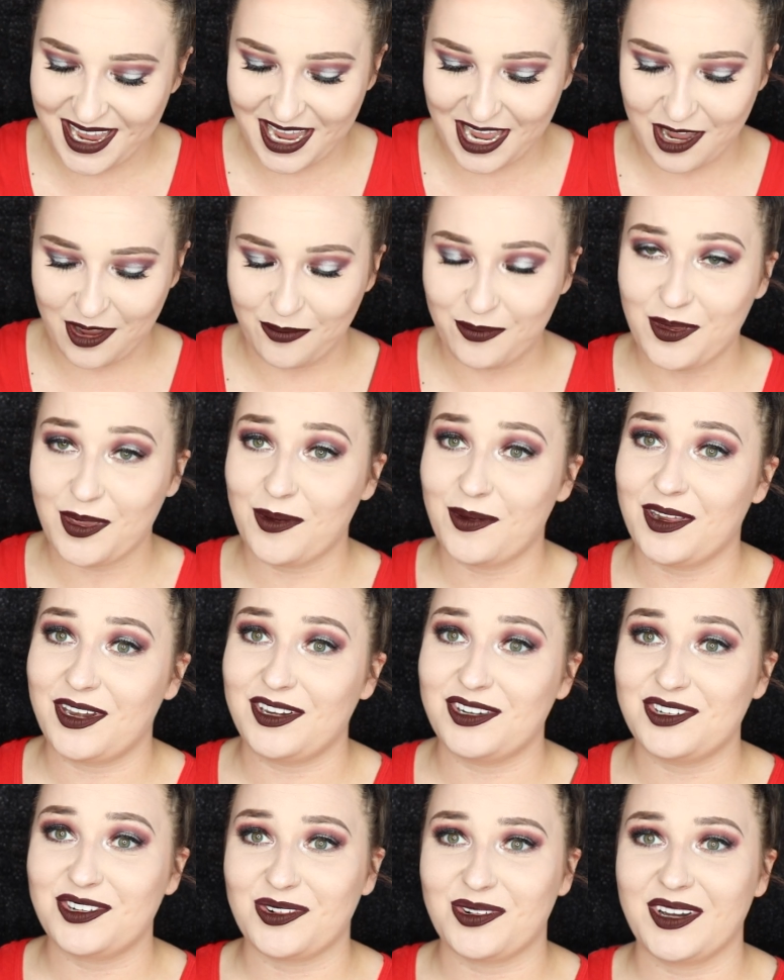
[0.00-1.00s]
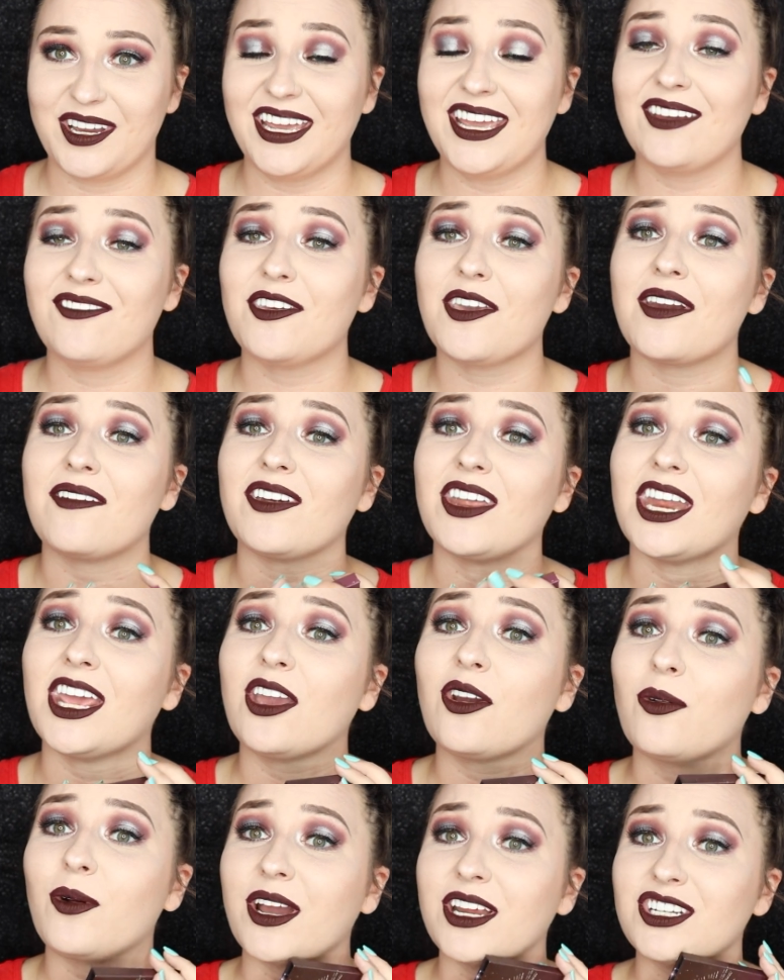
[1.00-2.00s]
I hope you enjoy. If you have
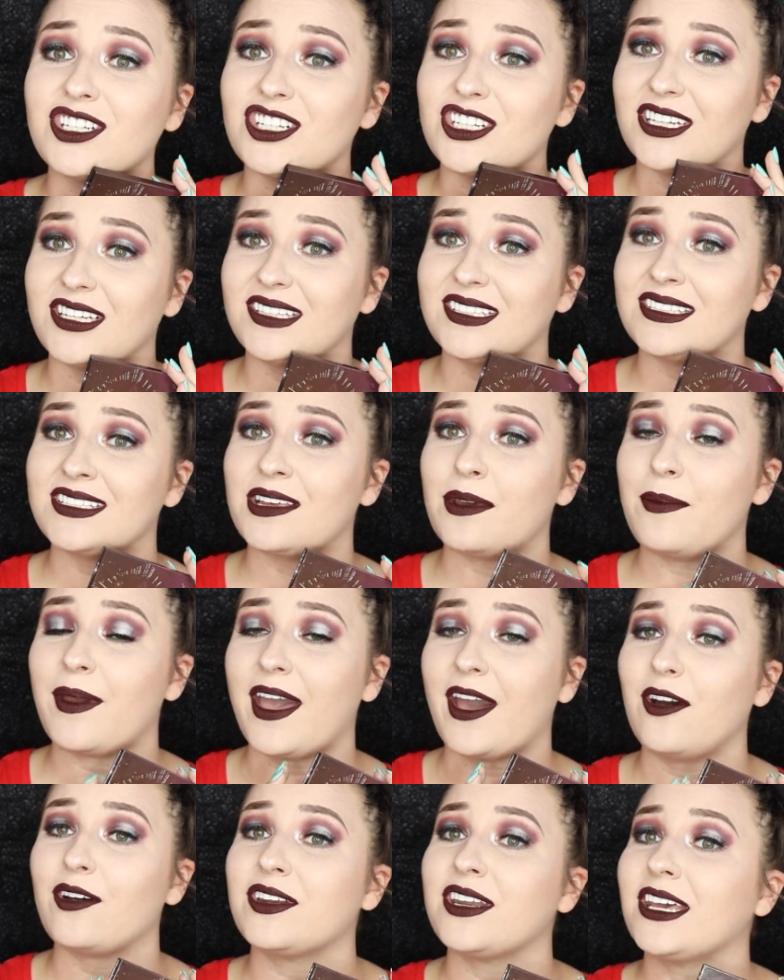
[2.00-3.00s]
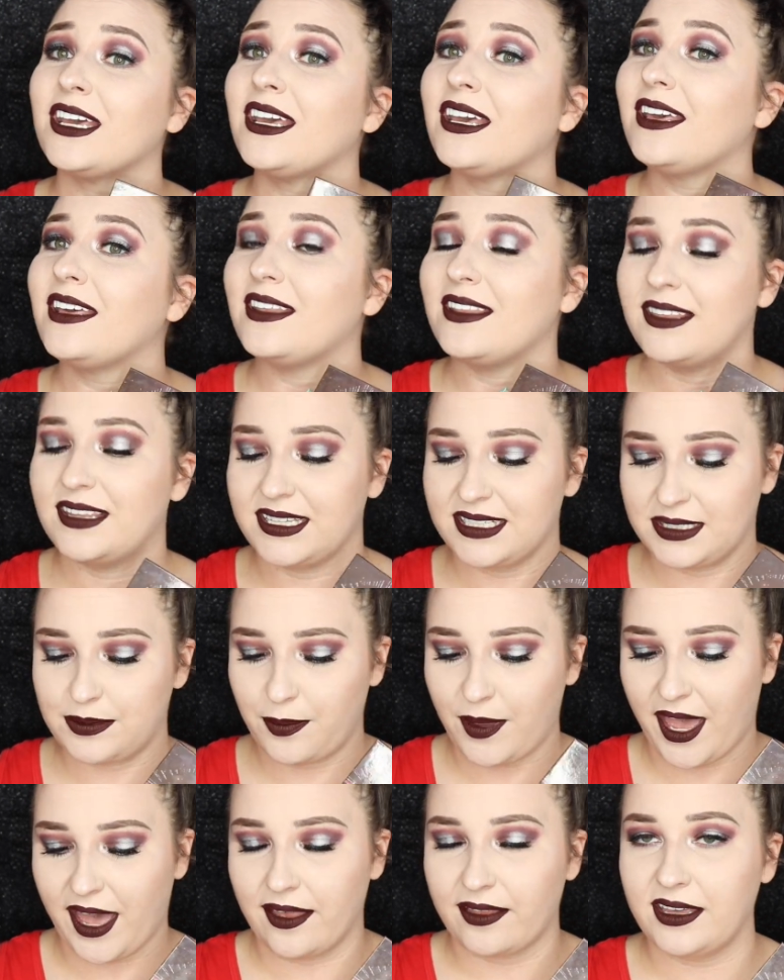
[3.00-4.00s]
any questions about
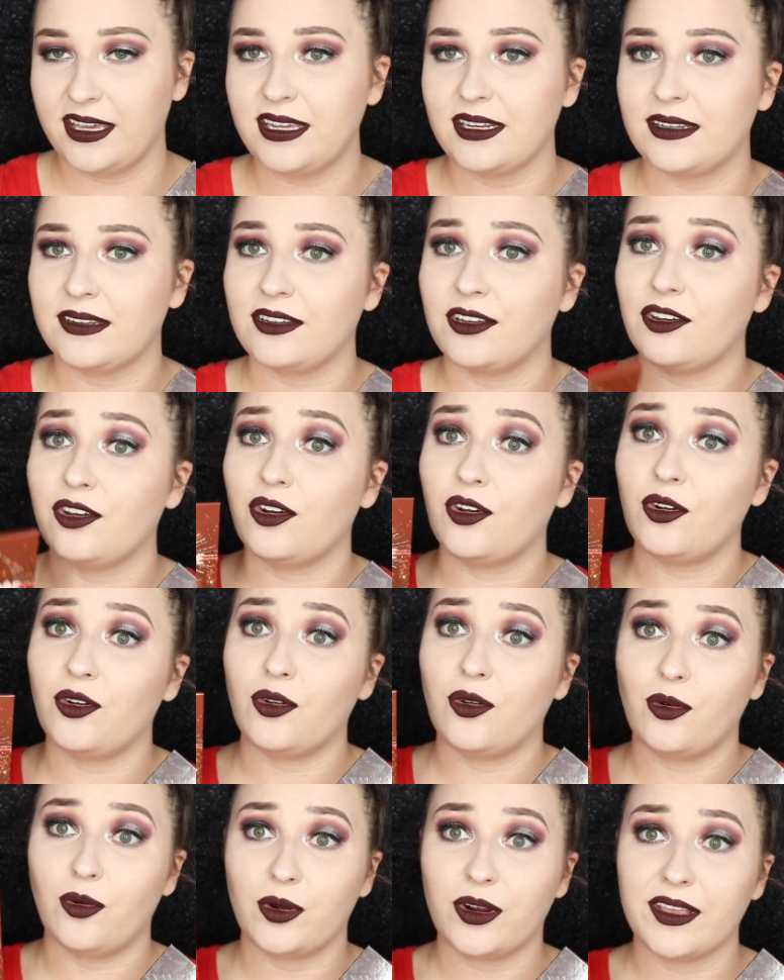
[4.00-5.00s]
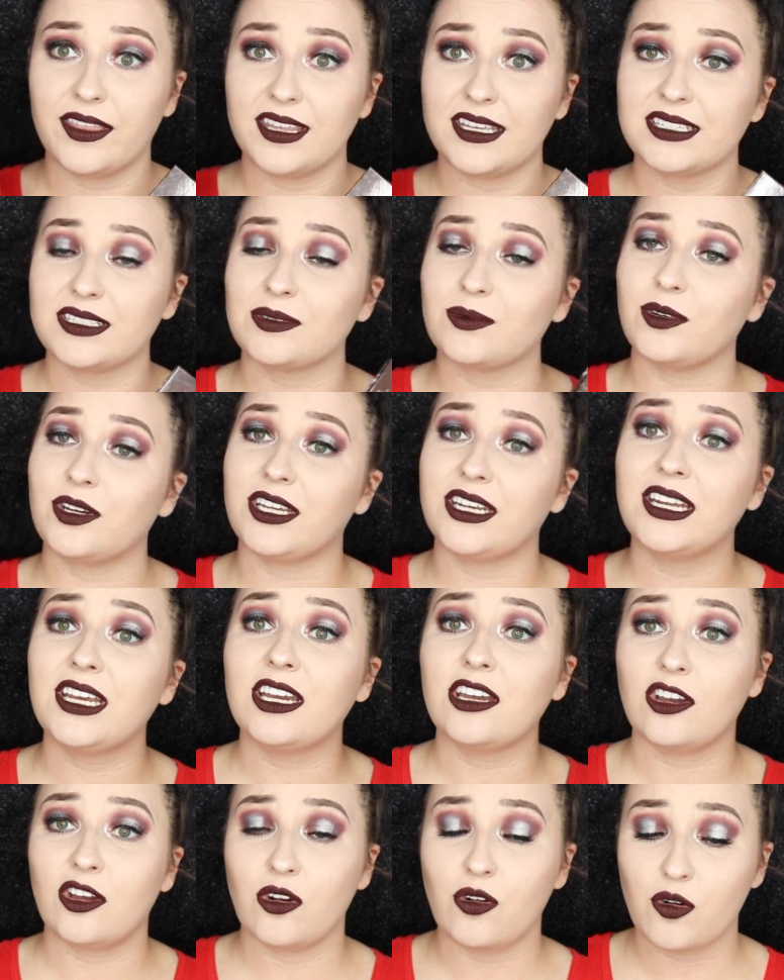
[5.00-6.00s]
this palette or this one
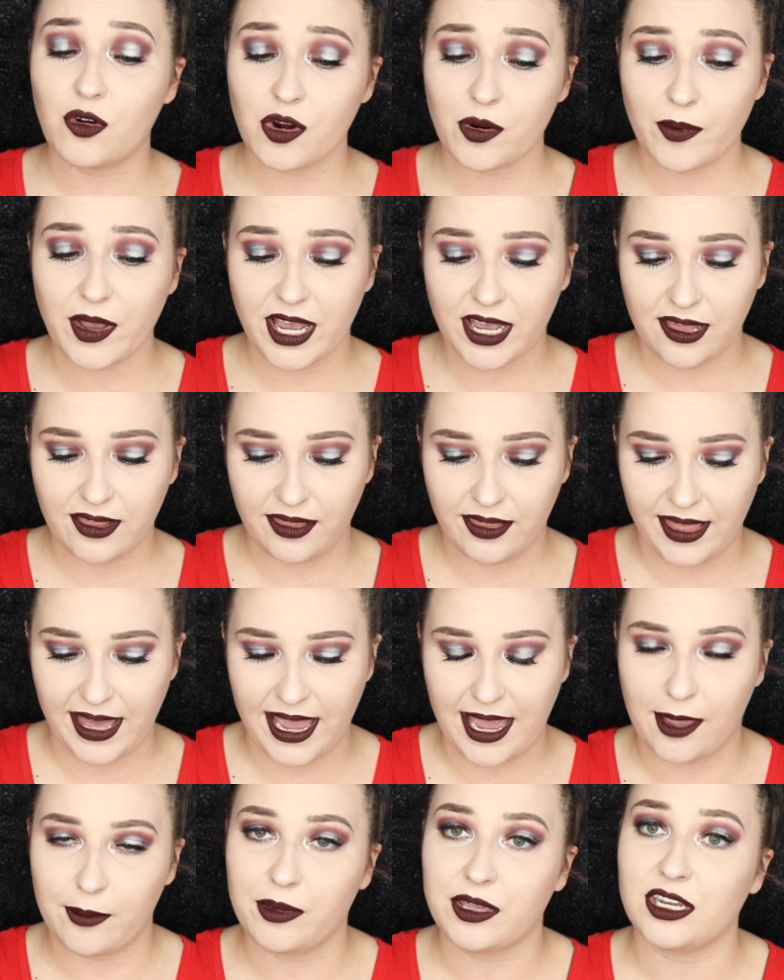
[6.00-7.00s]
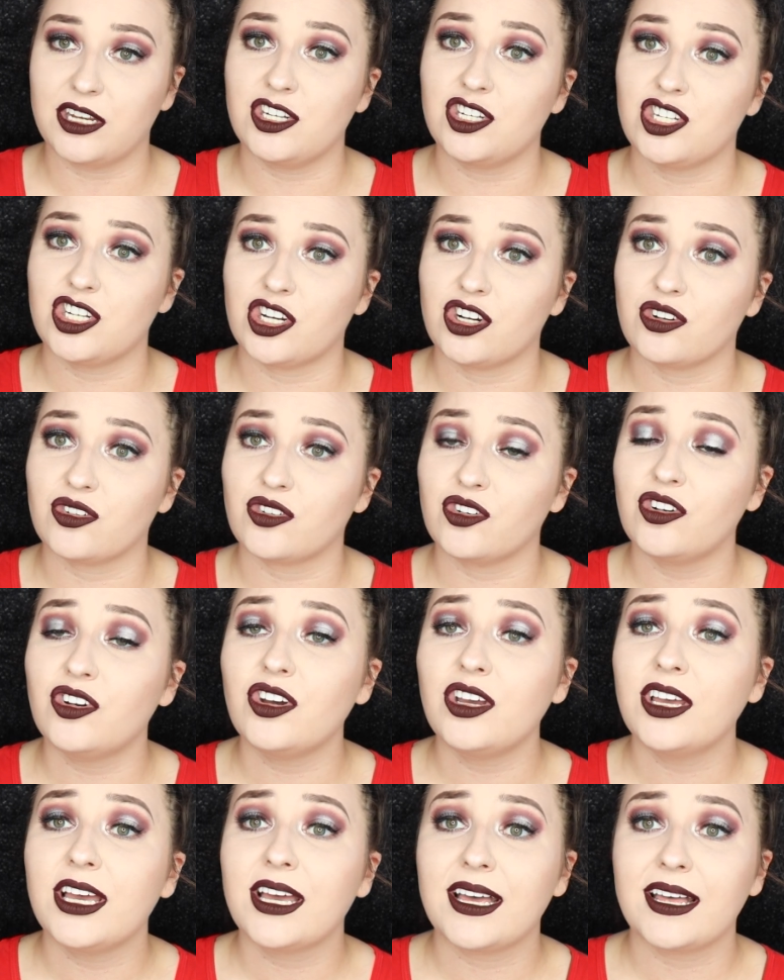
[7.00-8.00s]
or my collab in
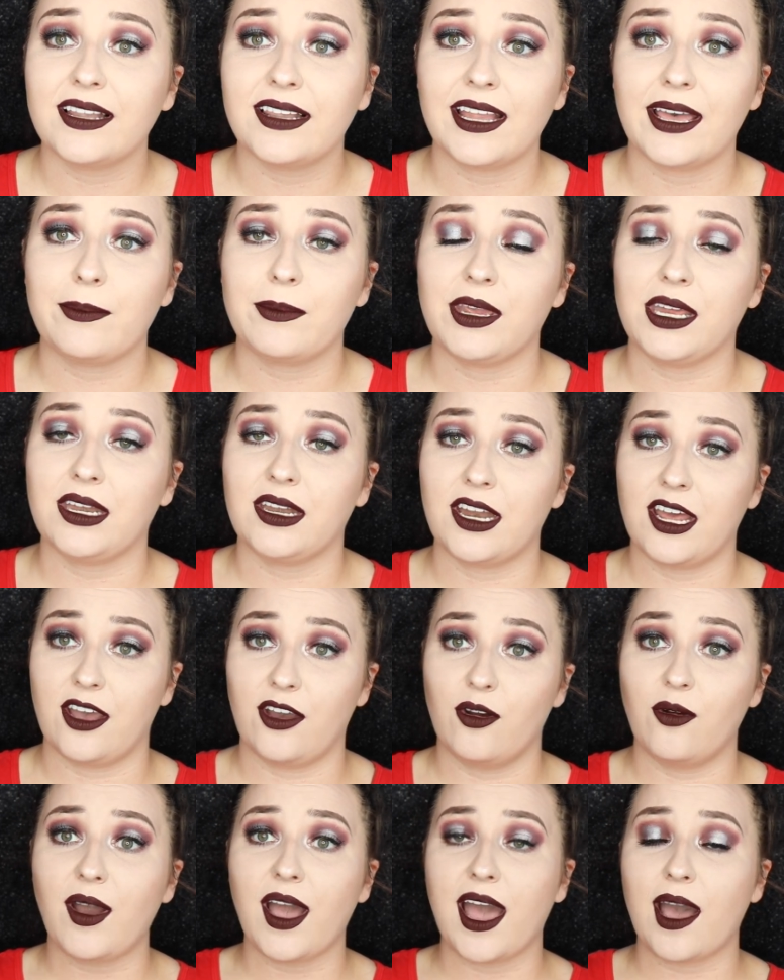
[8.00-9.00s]
general, let me know.